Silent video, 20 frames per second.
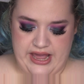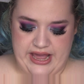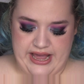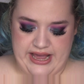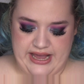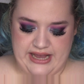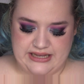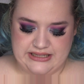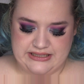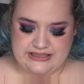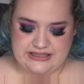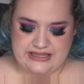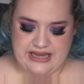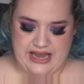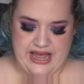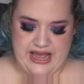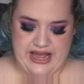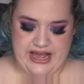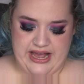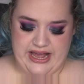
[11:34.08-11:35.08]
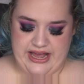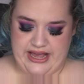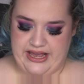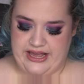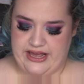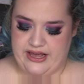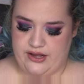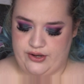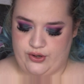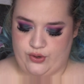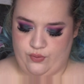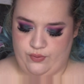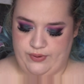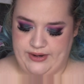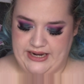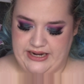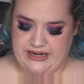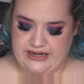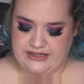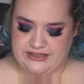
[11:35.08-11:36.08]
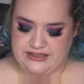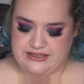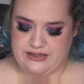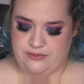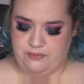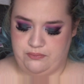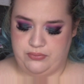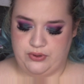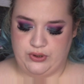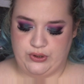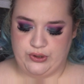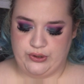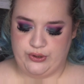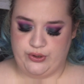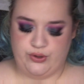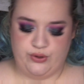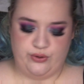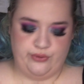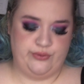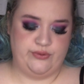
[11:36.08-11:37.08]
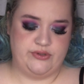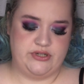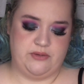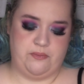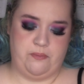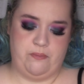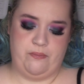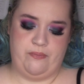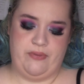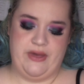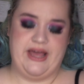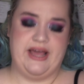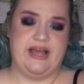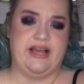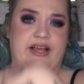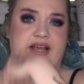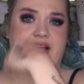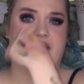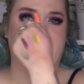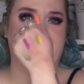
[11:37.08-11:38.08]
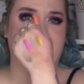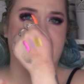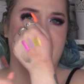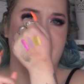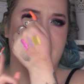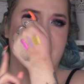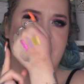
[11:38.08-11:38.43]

It's a green to blue to pink.